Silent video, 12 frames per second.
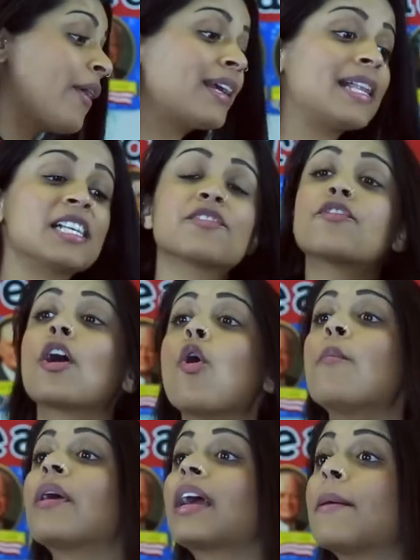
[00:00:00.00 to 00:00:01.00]
All right, class, for
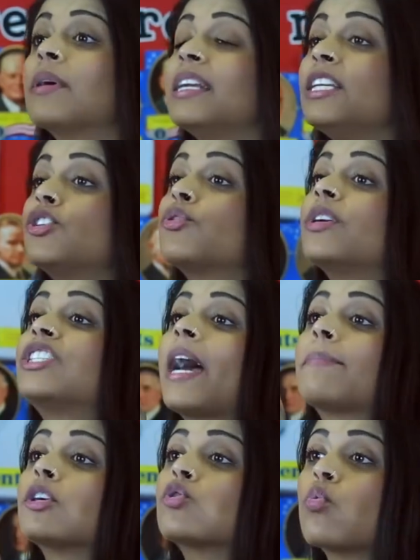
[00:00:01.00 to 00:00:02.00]
homework, I'm gonna need you to read
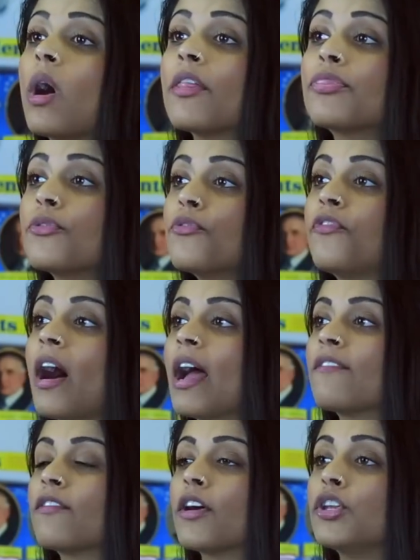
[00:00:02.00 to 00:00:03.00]
chapters 1 through
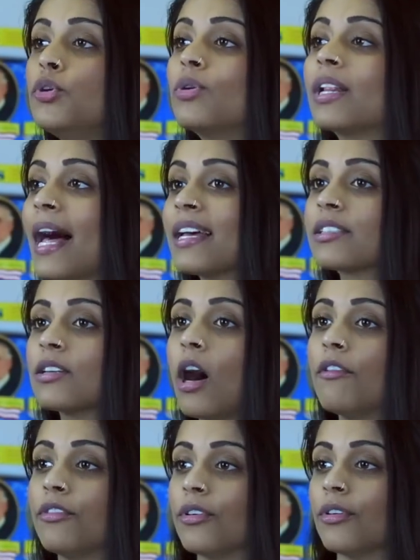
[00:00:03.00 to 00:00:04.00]
5 of our new class
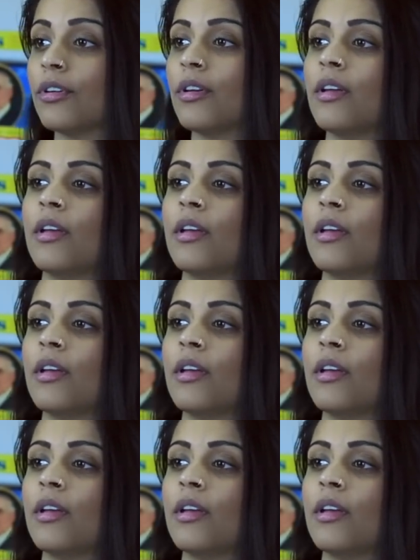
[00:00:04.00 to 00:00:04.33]
novel.